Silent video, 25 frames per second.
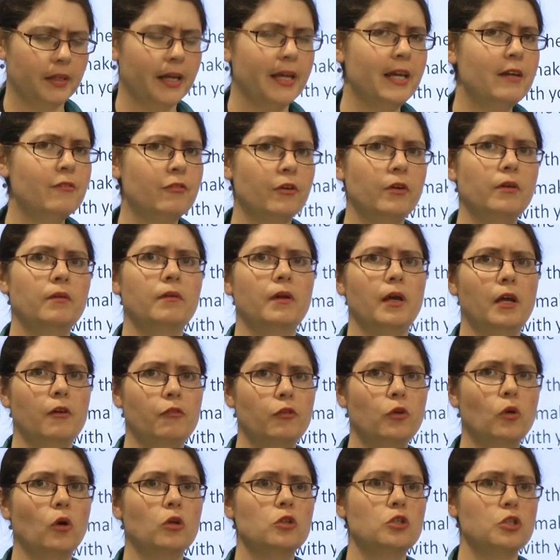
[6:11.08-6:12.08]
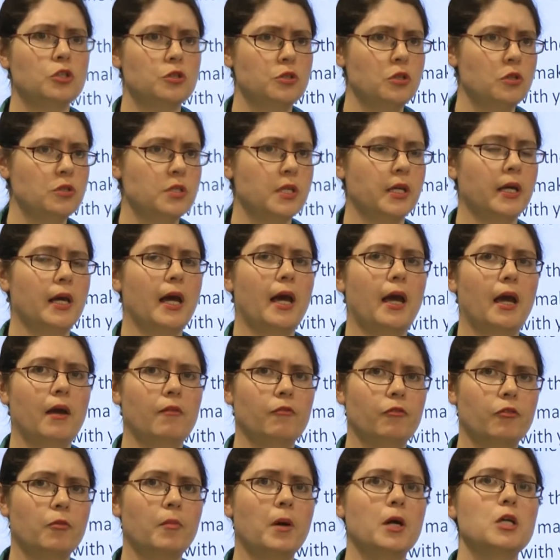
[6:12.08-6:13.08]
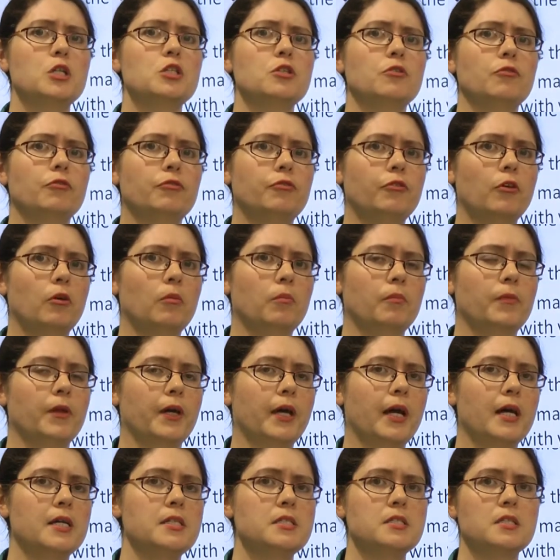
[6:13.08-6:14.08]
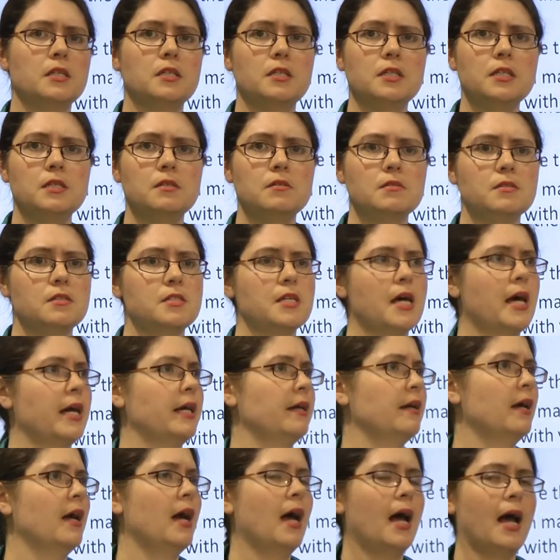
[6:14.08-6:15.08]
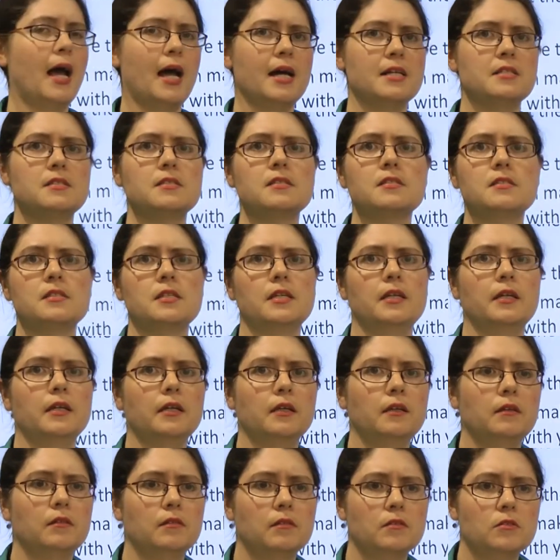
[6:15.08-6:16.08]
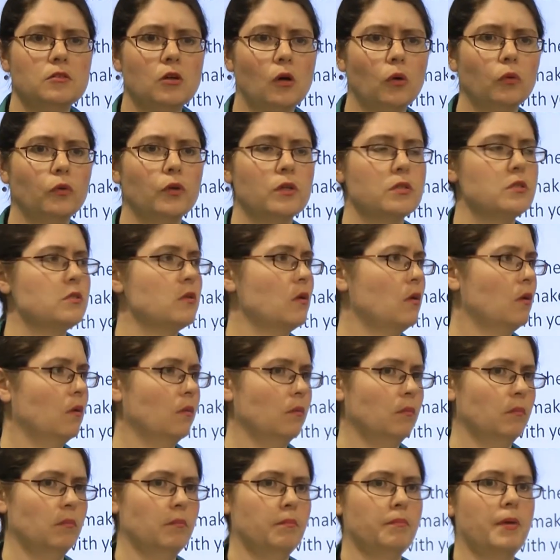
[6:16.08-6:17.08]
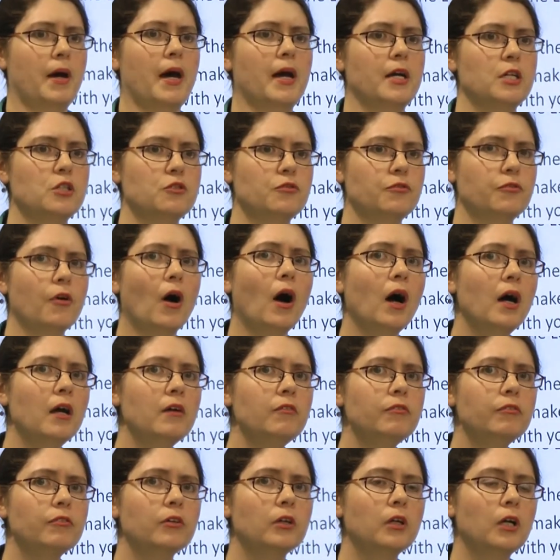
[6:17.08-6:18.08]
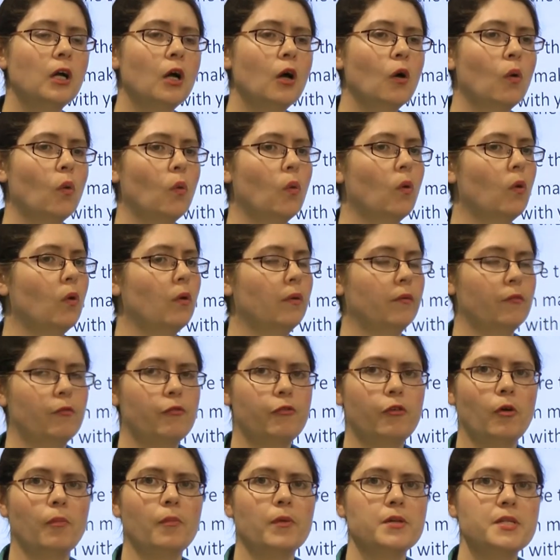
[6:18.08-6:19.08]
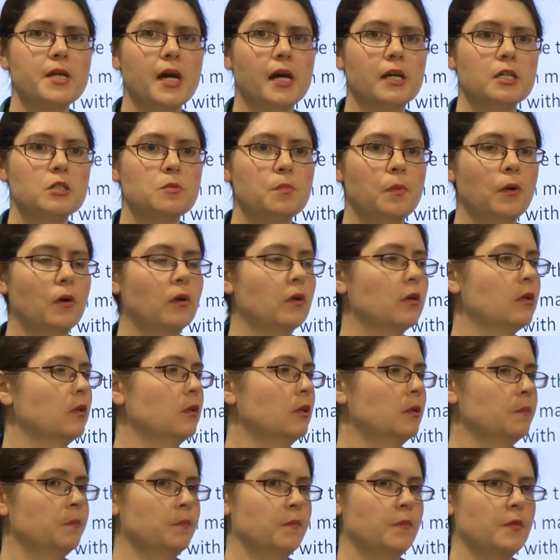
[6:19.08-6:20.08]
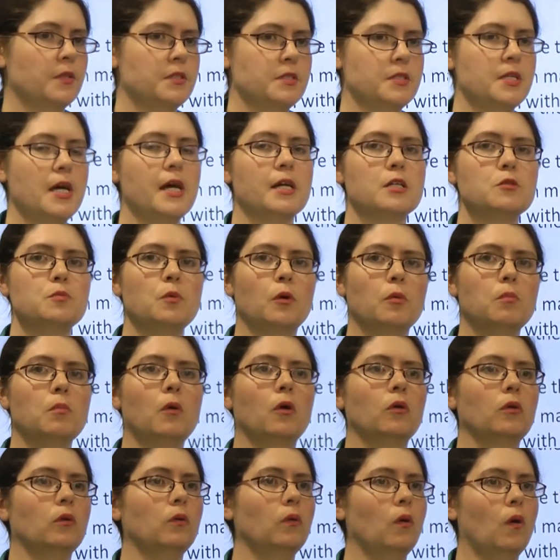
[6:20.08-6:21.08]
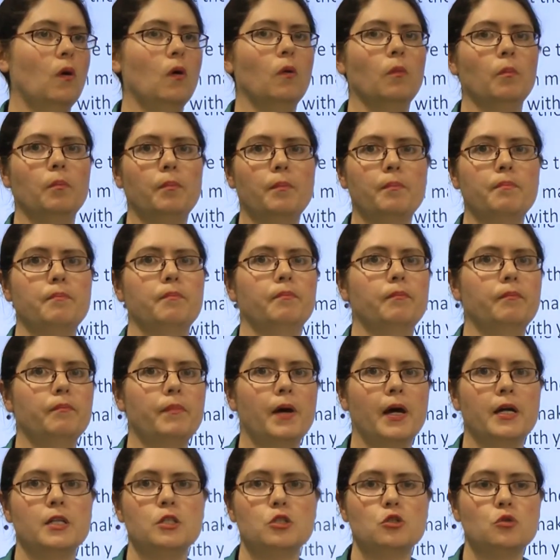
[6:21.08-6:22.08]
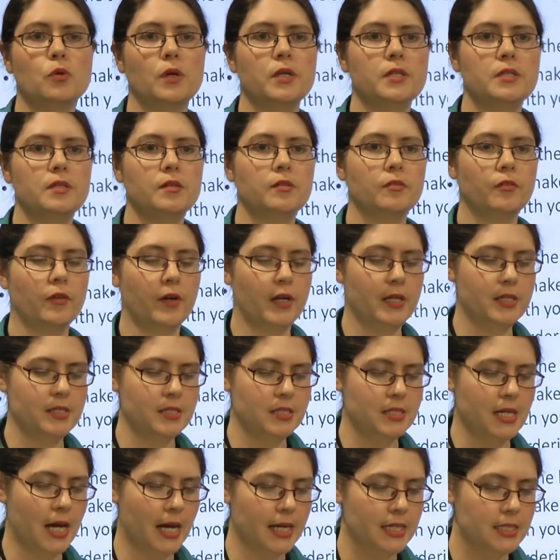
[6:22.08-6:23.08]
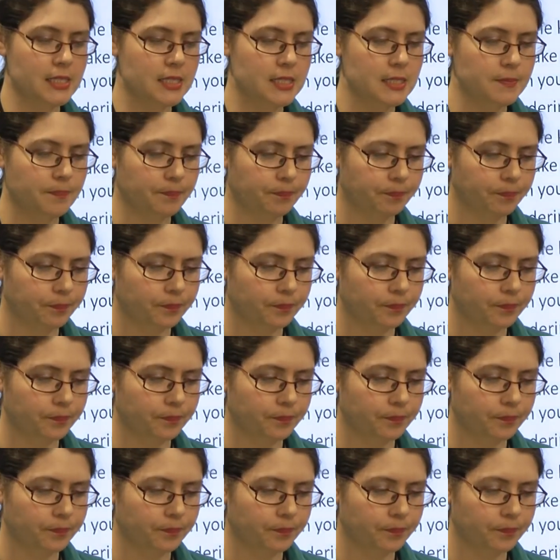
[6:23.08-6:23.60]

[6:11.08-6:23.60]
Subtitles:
Even if you're just using information from the case study, say as the CE told us on page 5, or from the textbook model on page 23 states.